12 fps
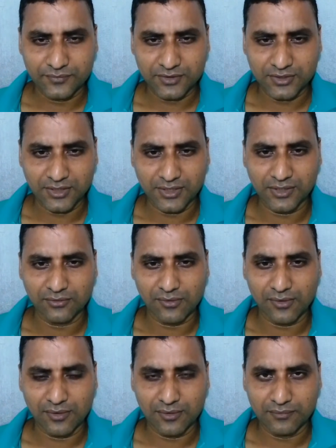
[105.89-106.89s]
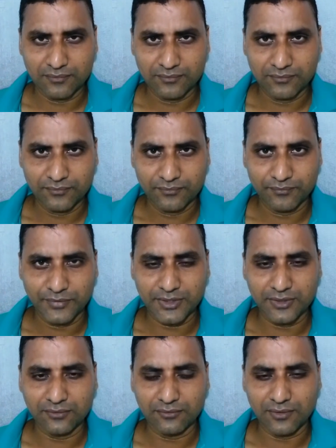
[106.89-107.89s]
threadworm,
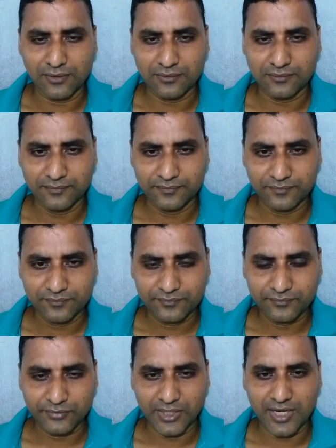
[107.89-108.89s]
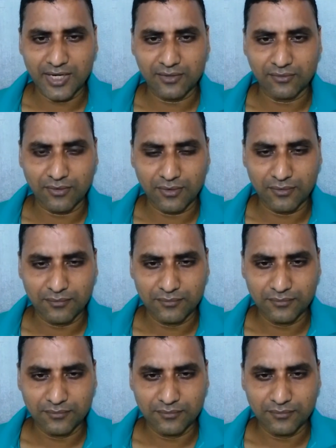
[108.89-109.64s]
pinworm, flatworm.